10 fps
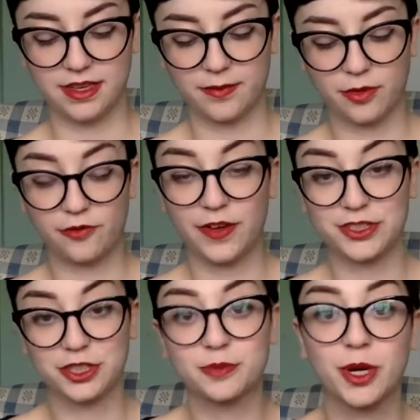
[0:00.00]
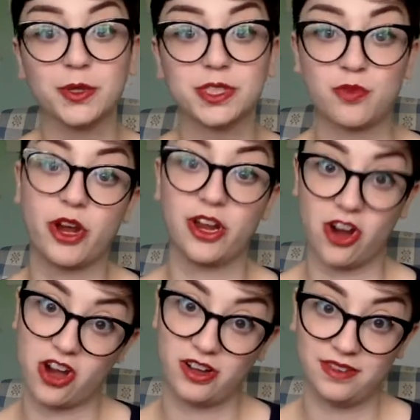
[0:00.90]
Professor Sprout's Spring
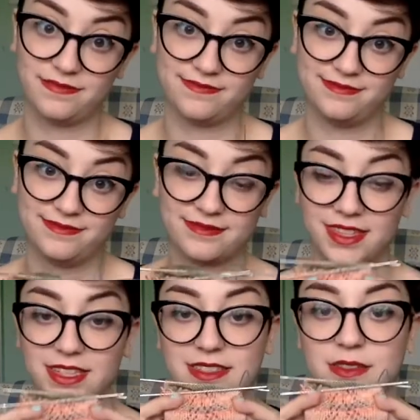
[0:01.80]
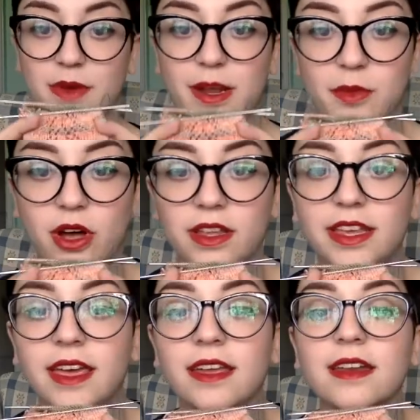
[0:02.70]
Garden. This is what I'm calling it.